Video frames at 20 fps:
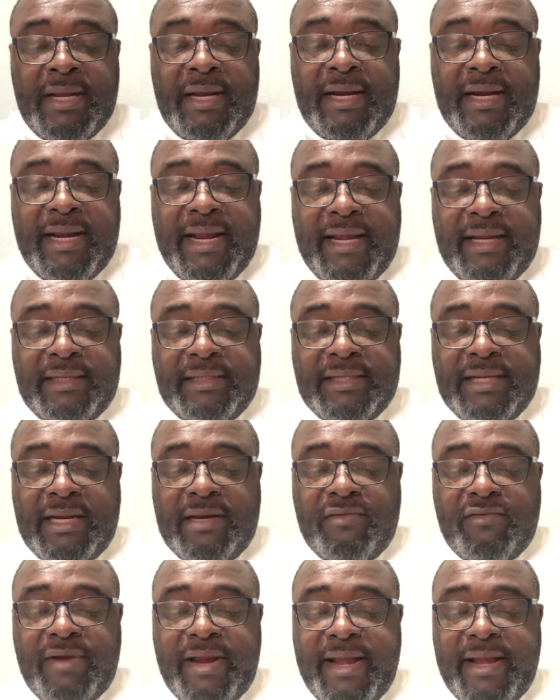Next
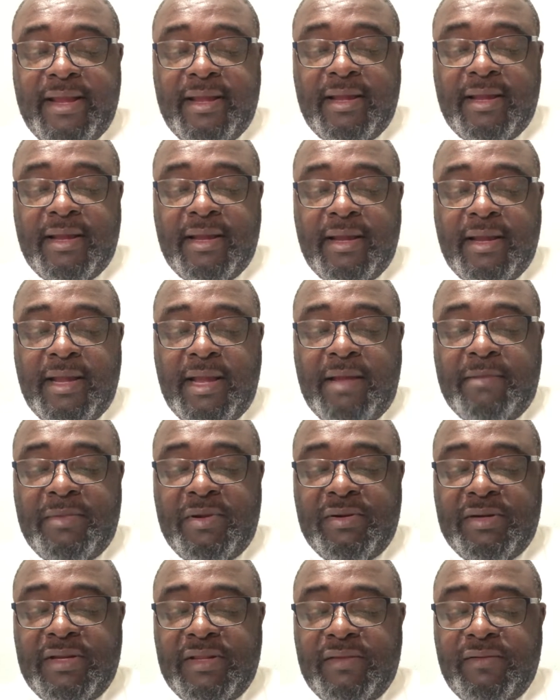in rank
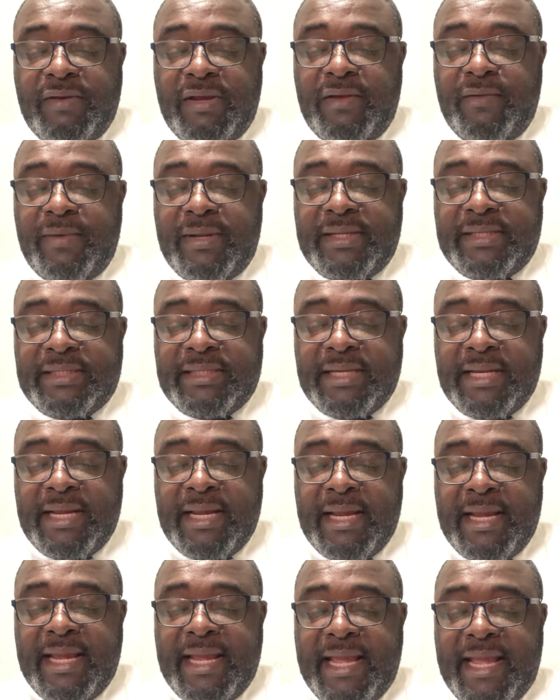among the three was
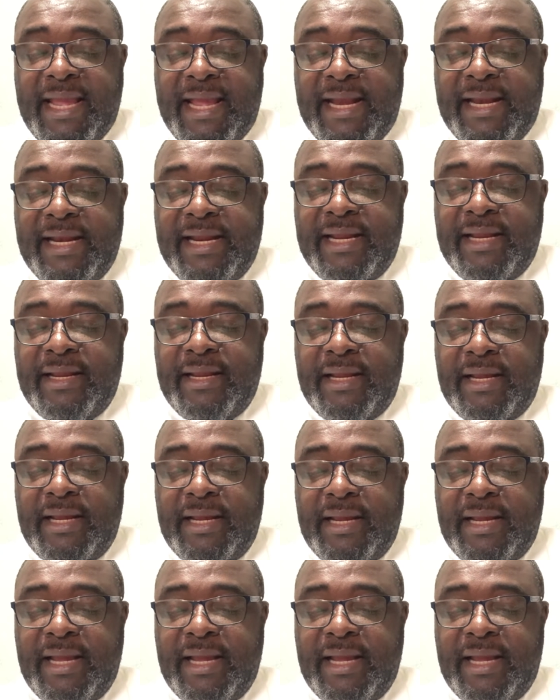Eleazar,